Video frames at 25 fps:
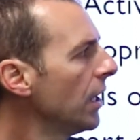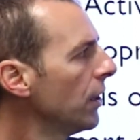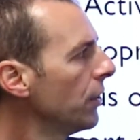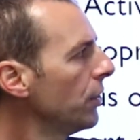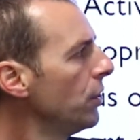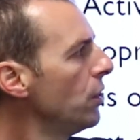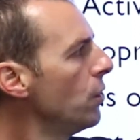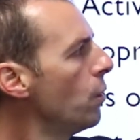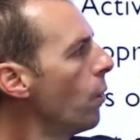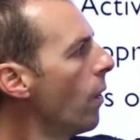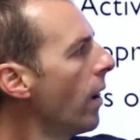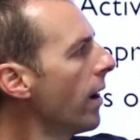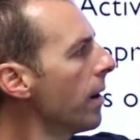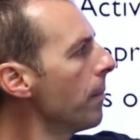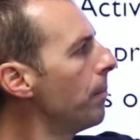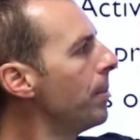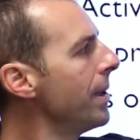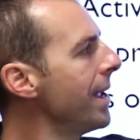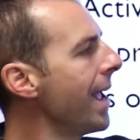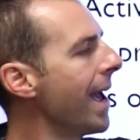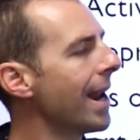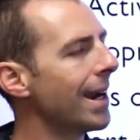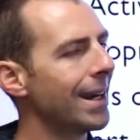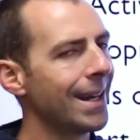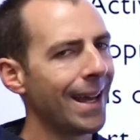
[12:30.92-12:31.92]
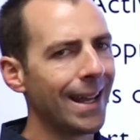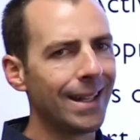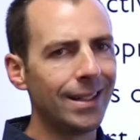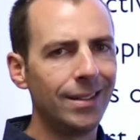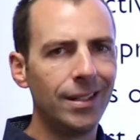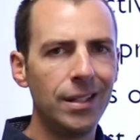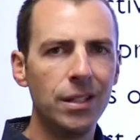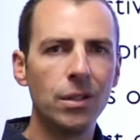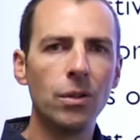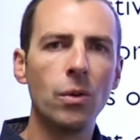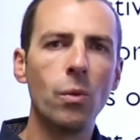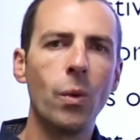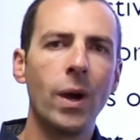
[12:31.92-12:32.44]
You want to be at an
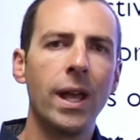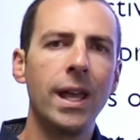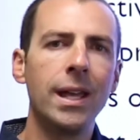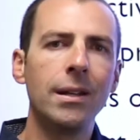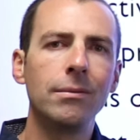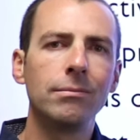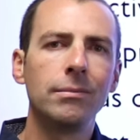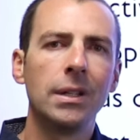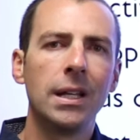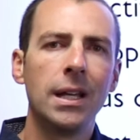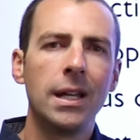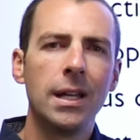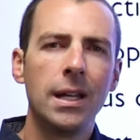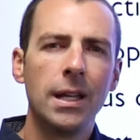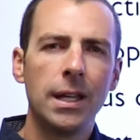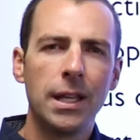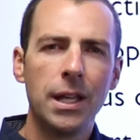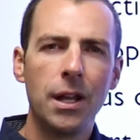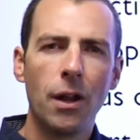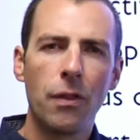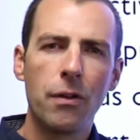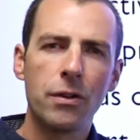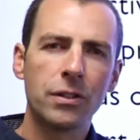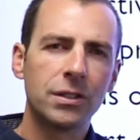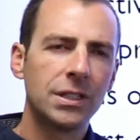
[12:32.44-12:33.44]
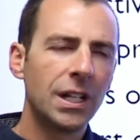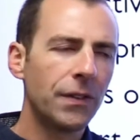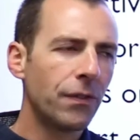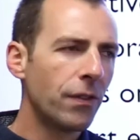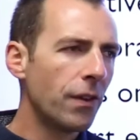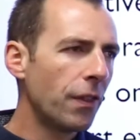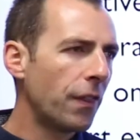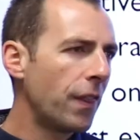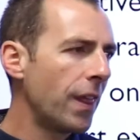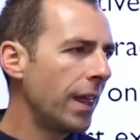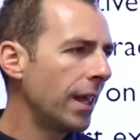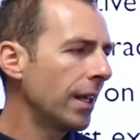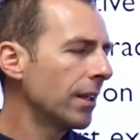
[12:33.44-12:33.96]
ideal weight. There's
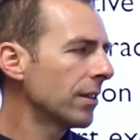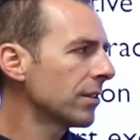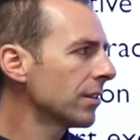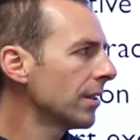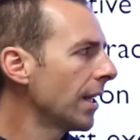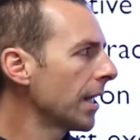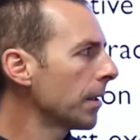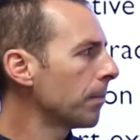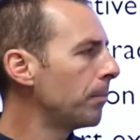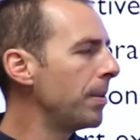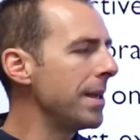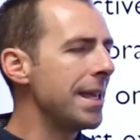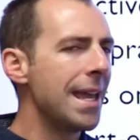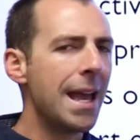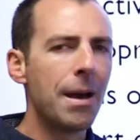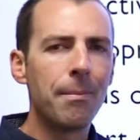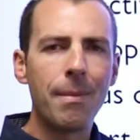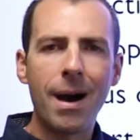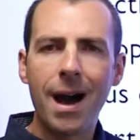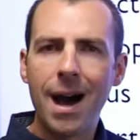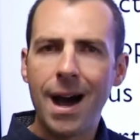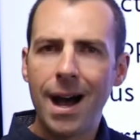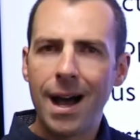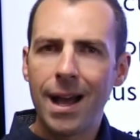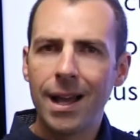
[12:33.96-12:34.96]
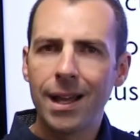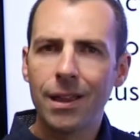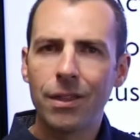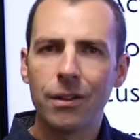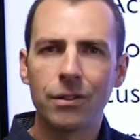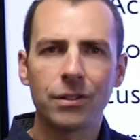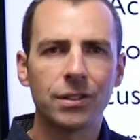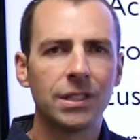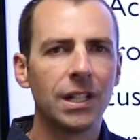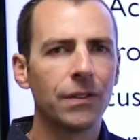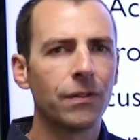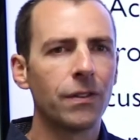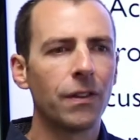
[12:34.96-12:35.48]
different things like BMI,
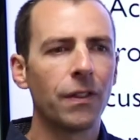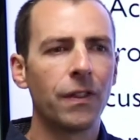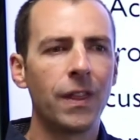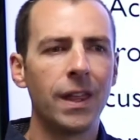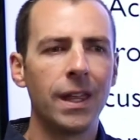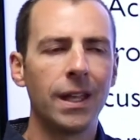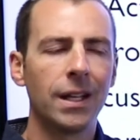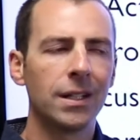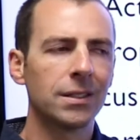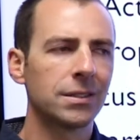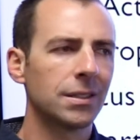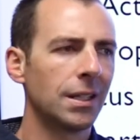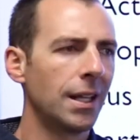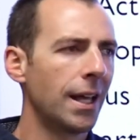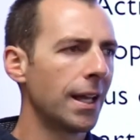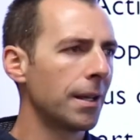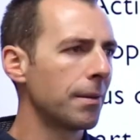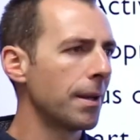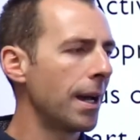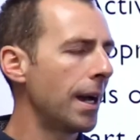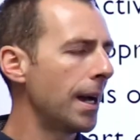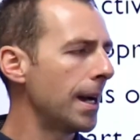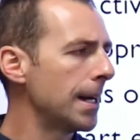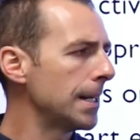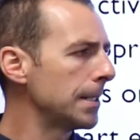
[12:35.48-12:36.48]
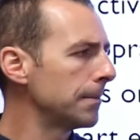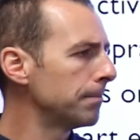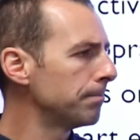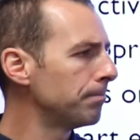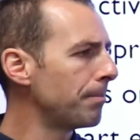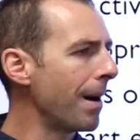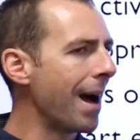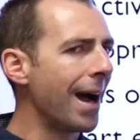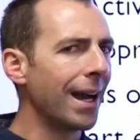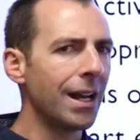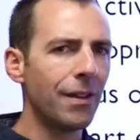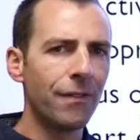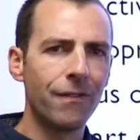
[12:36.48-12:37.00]
there's different things like
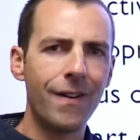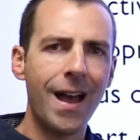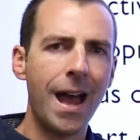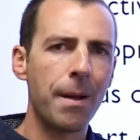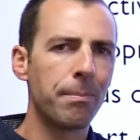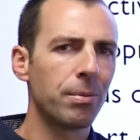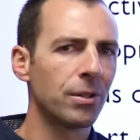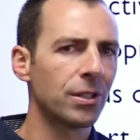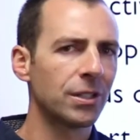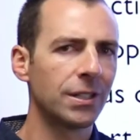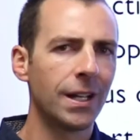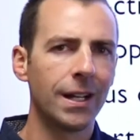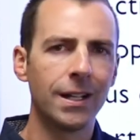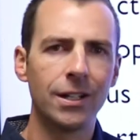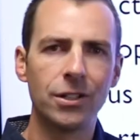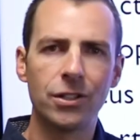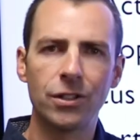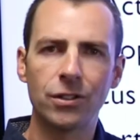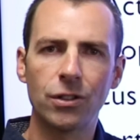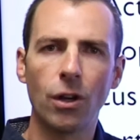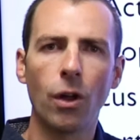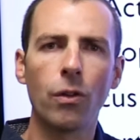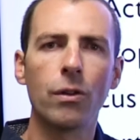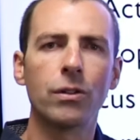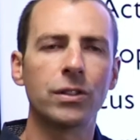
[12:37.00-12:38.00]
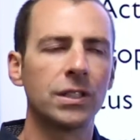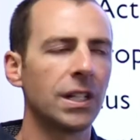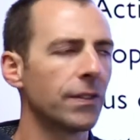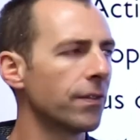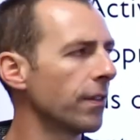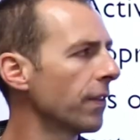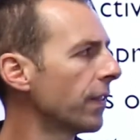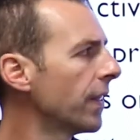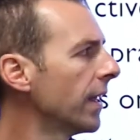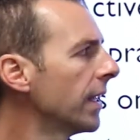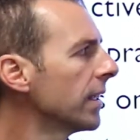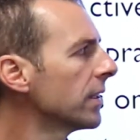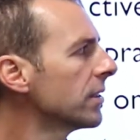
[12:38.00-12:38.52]
body fat percentages, all those
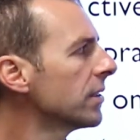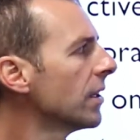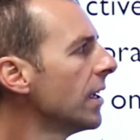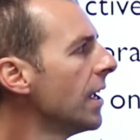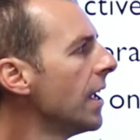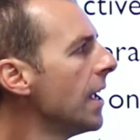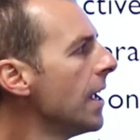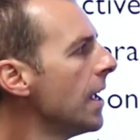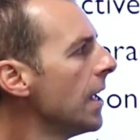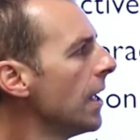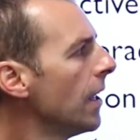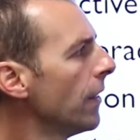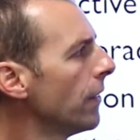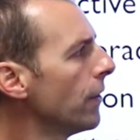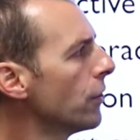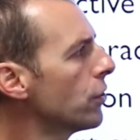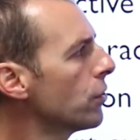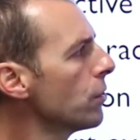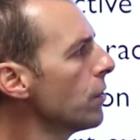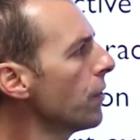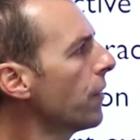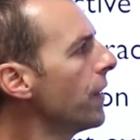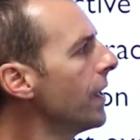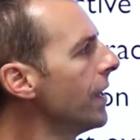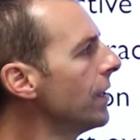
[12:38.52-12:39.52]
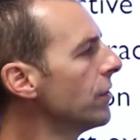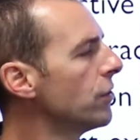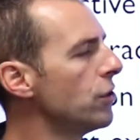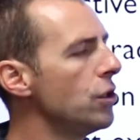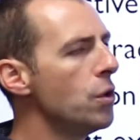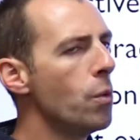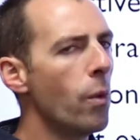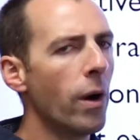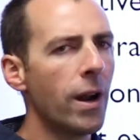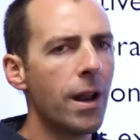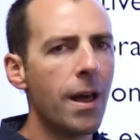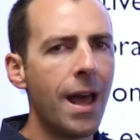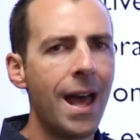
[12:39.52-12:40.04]
different things. The truth is
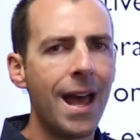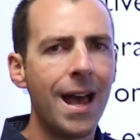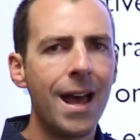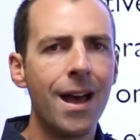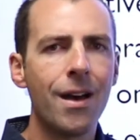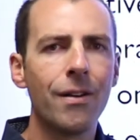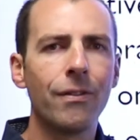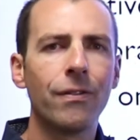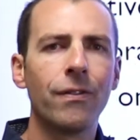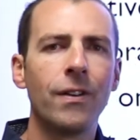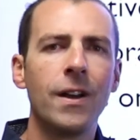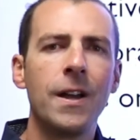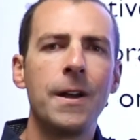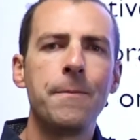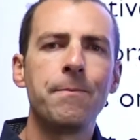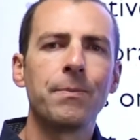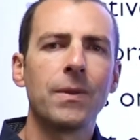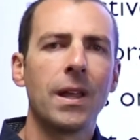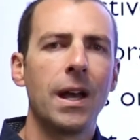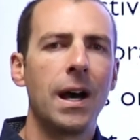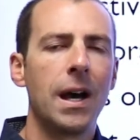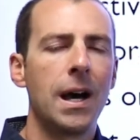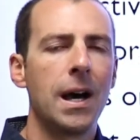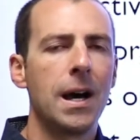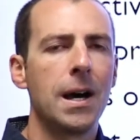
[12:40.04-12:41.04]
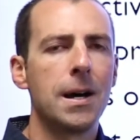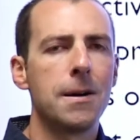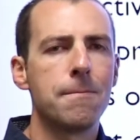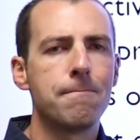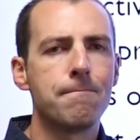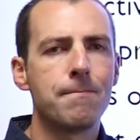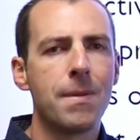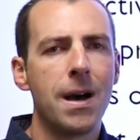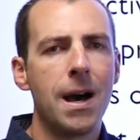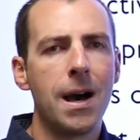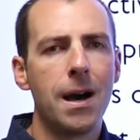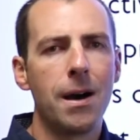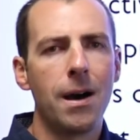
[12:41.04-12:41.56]
you want to have
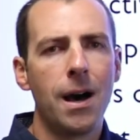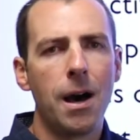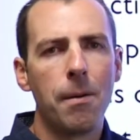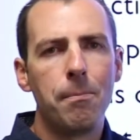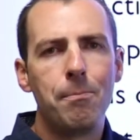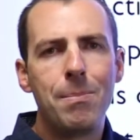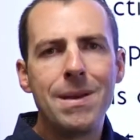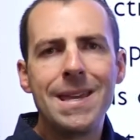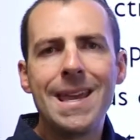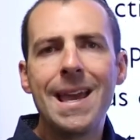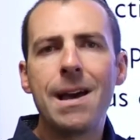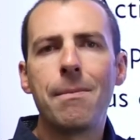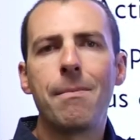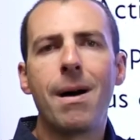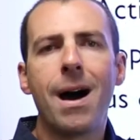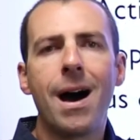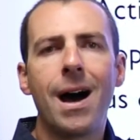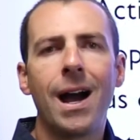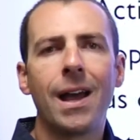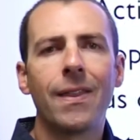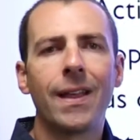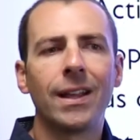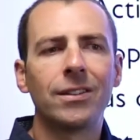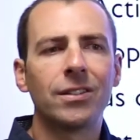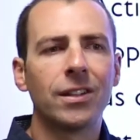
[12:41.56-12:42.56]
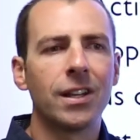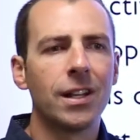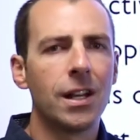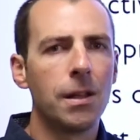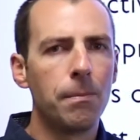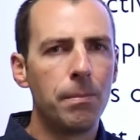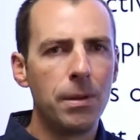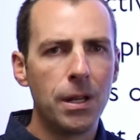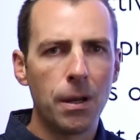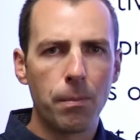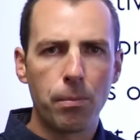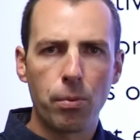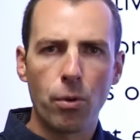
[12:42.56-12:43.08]
a BMI that's going to
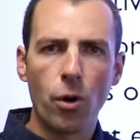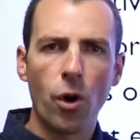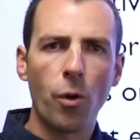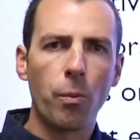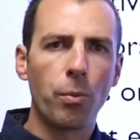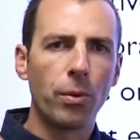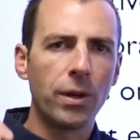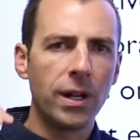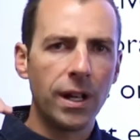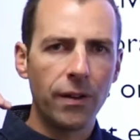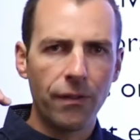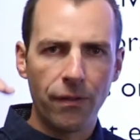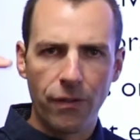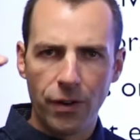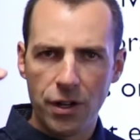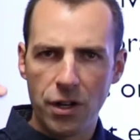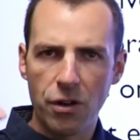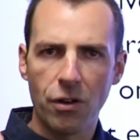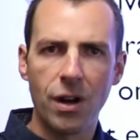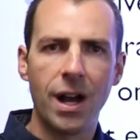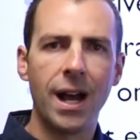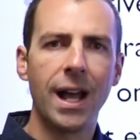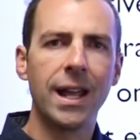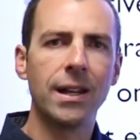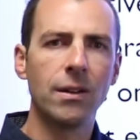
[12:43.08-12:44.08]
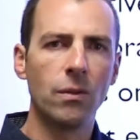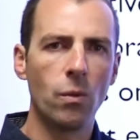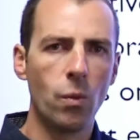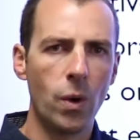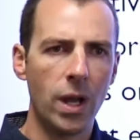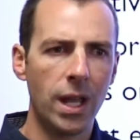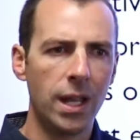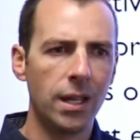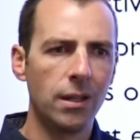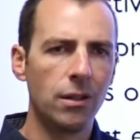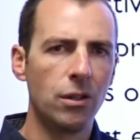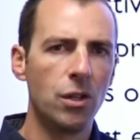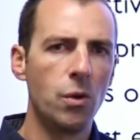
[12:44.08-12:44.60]
be appropriate for your height and
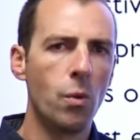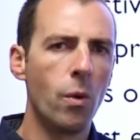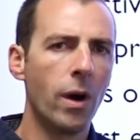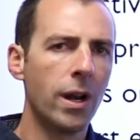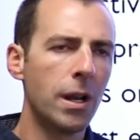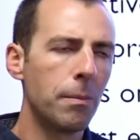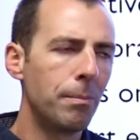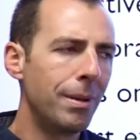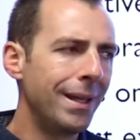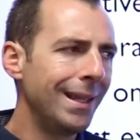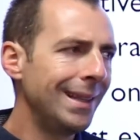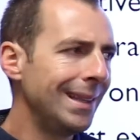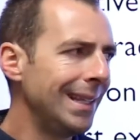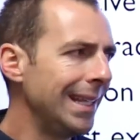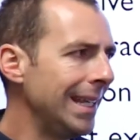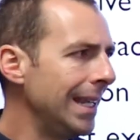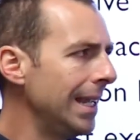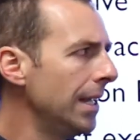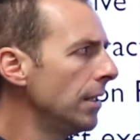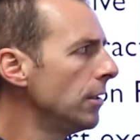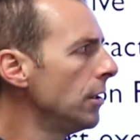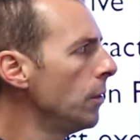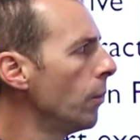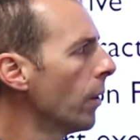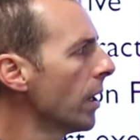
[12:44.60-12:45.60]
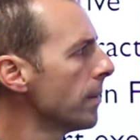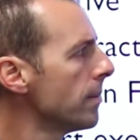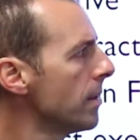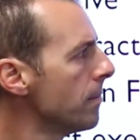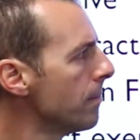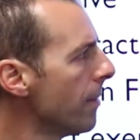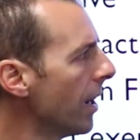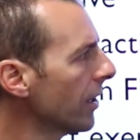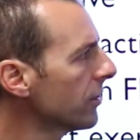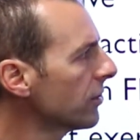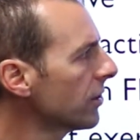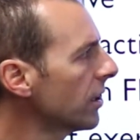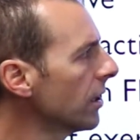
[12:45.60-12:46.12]
weight. You want to be lean, you want to be
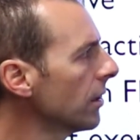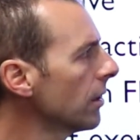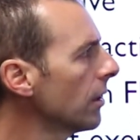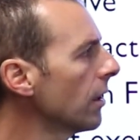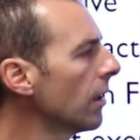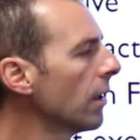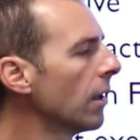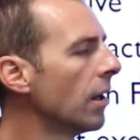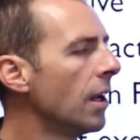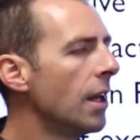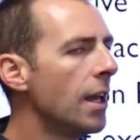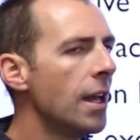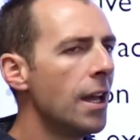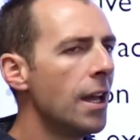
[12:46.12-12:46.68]
muscular.